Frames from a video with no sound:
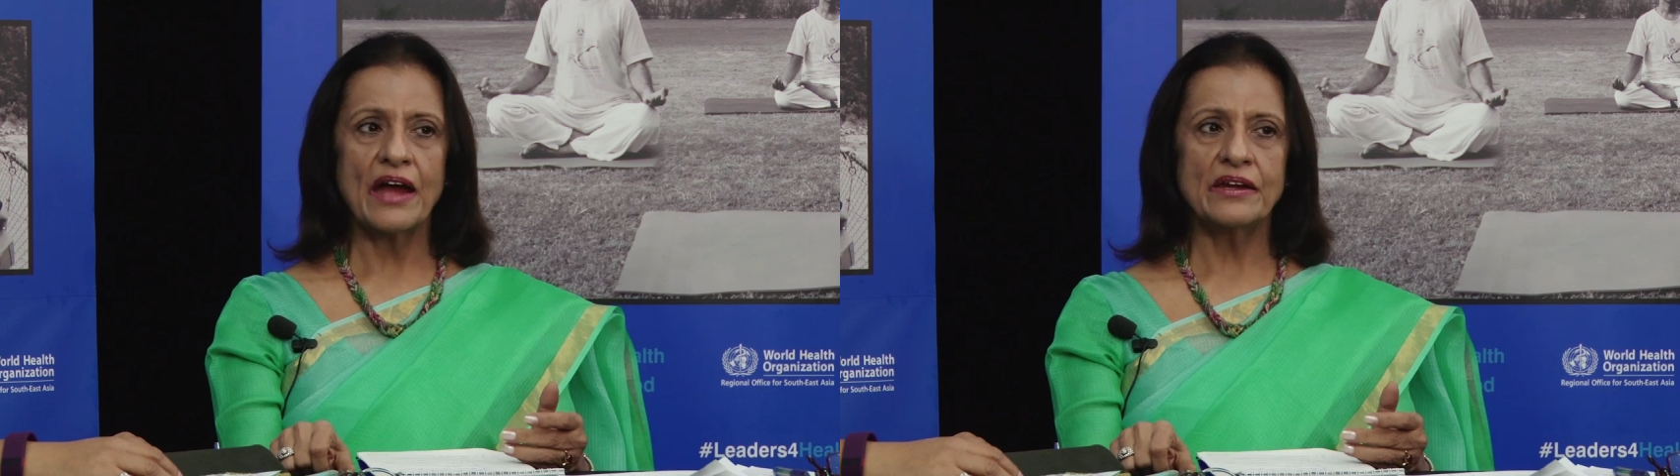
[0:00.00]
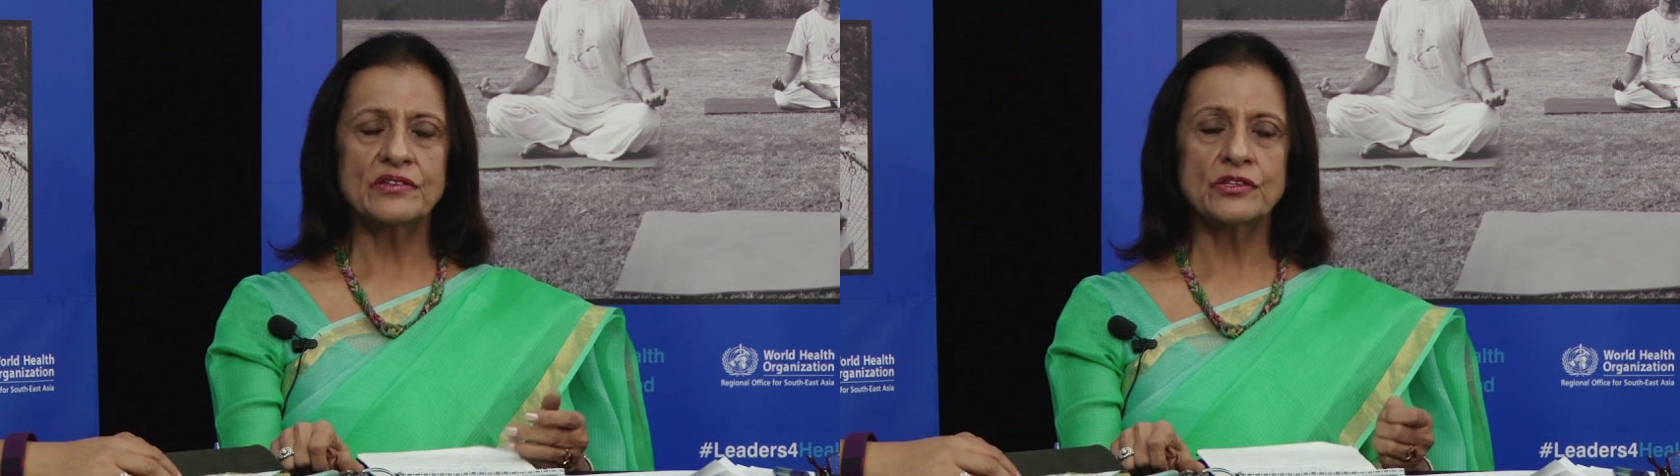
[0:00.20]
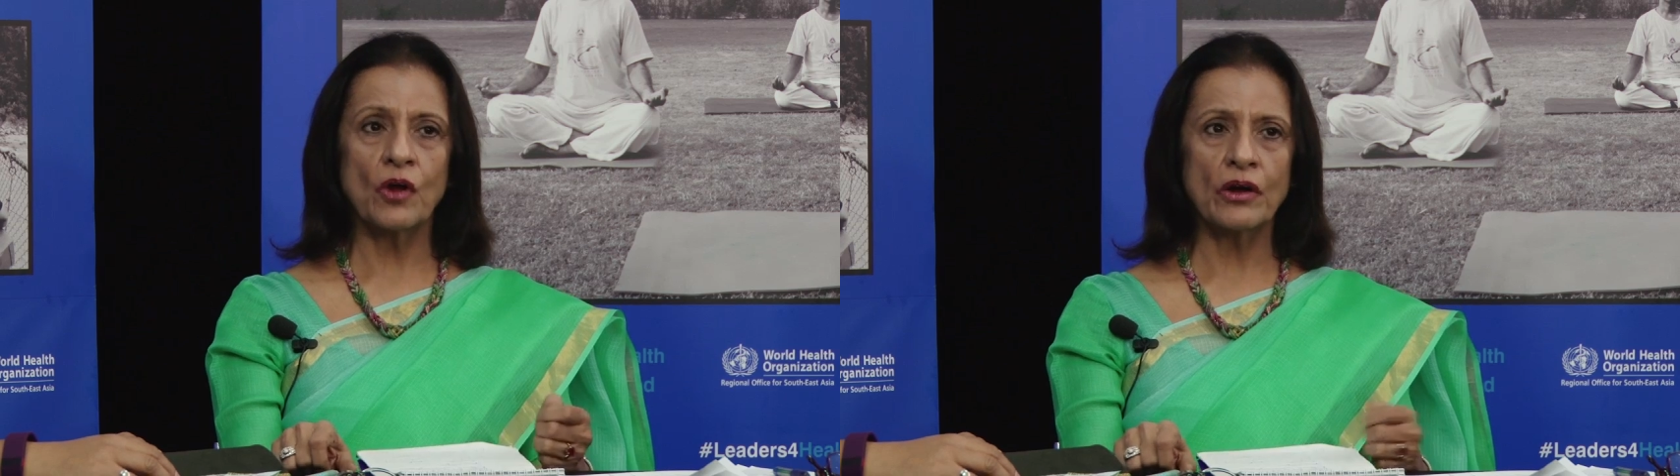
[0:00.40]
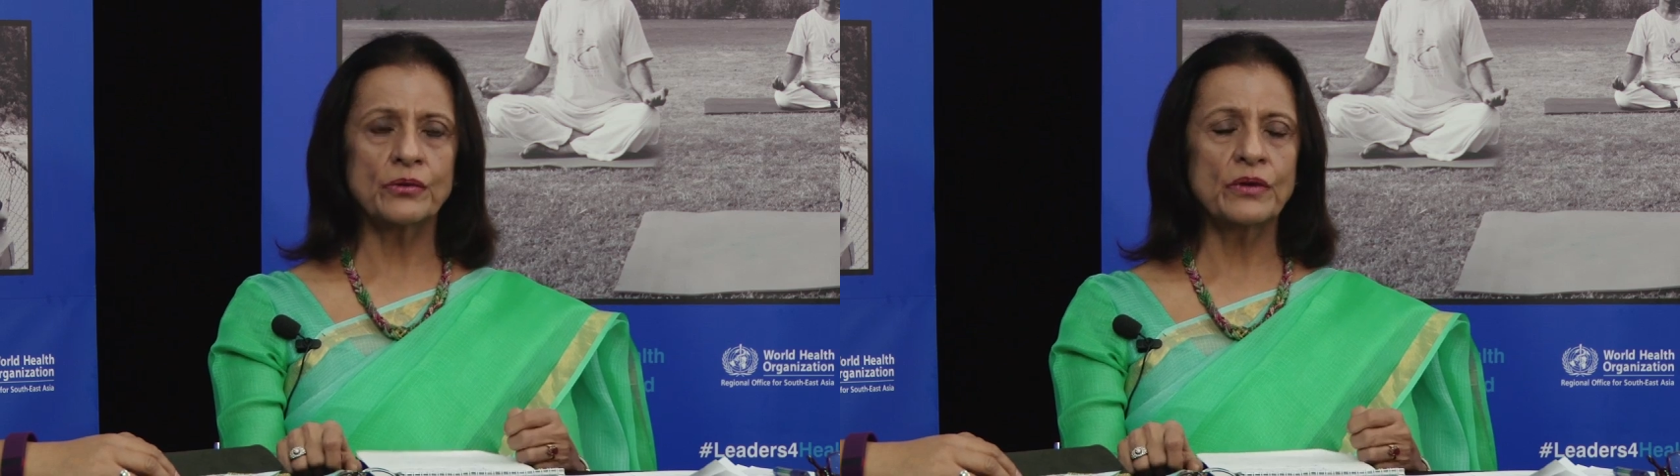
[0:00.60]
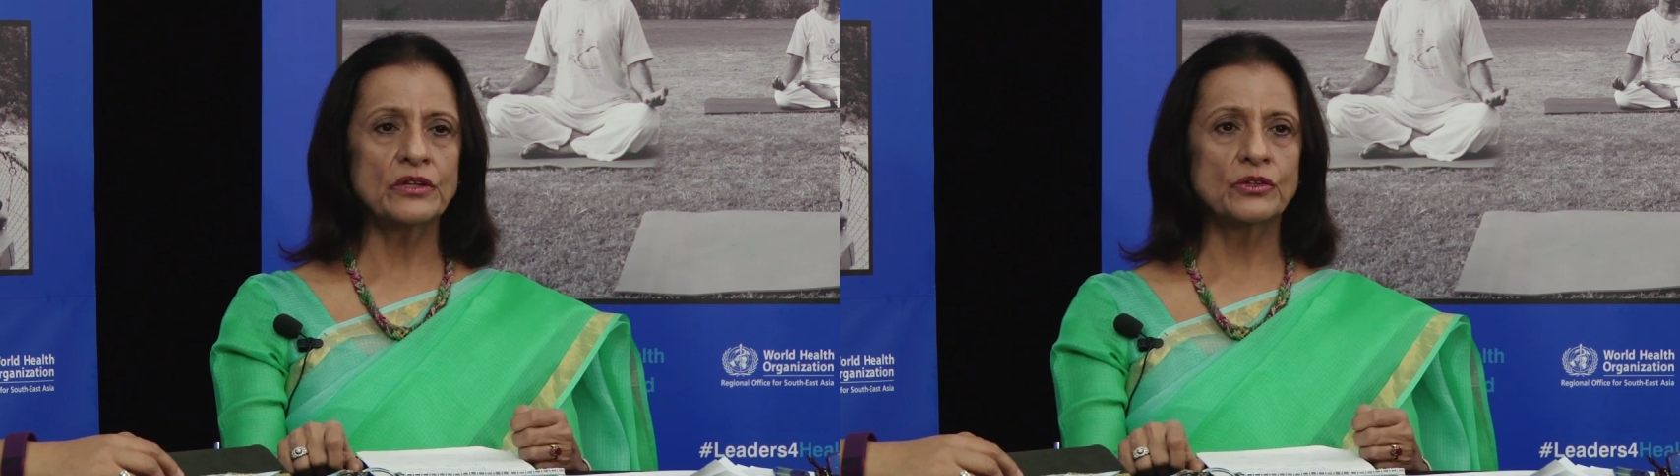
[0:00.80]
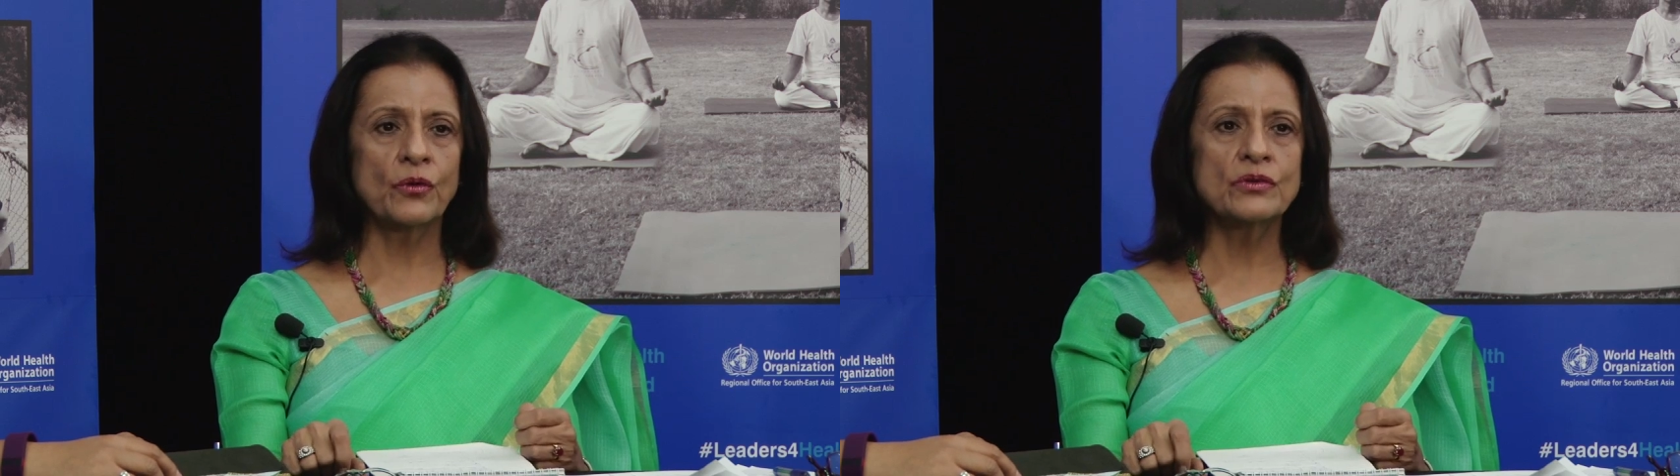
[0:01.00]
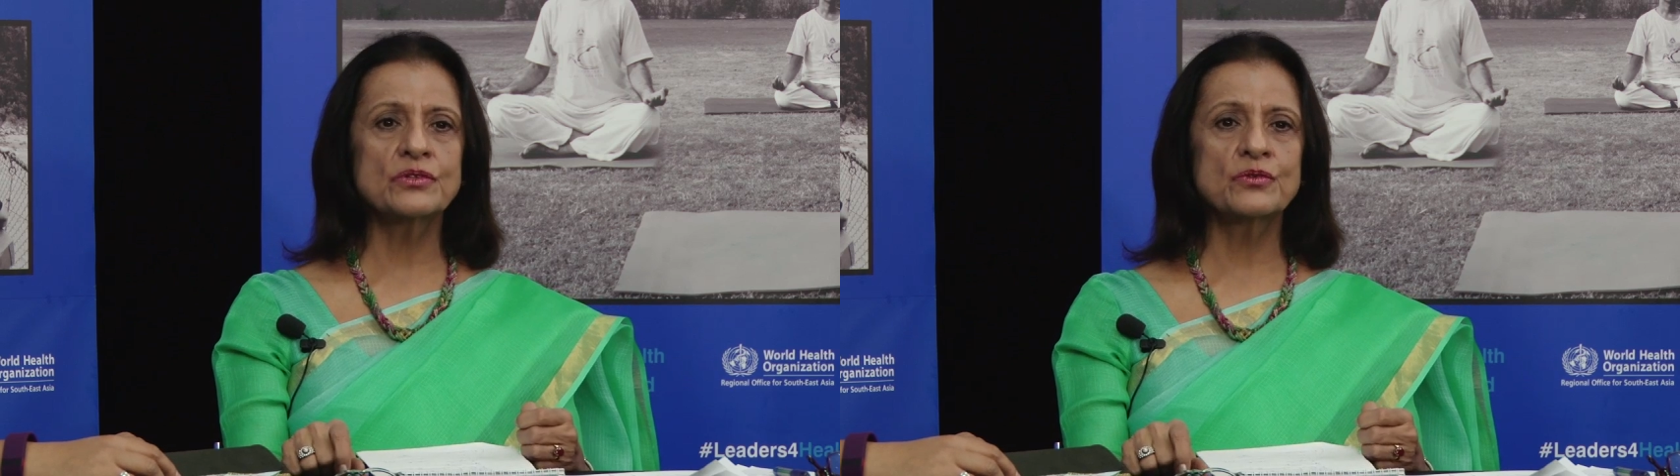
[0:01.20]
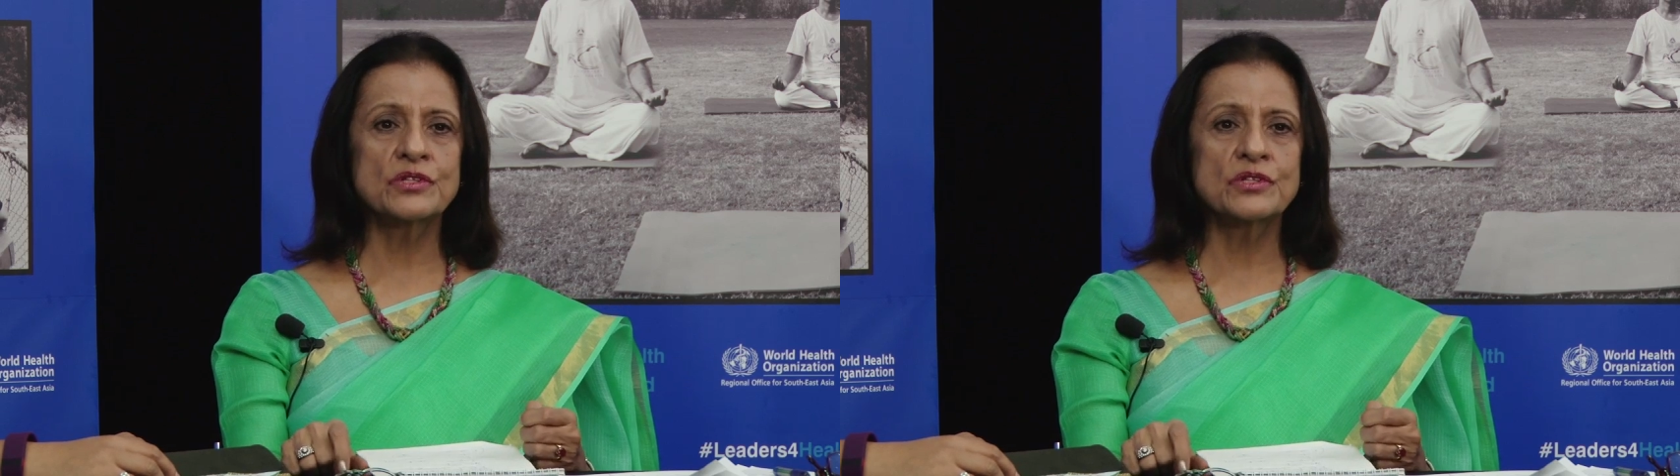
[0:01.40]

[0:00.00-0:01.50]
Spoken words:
And it's not only those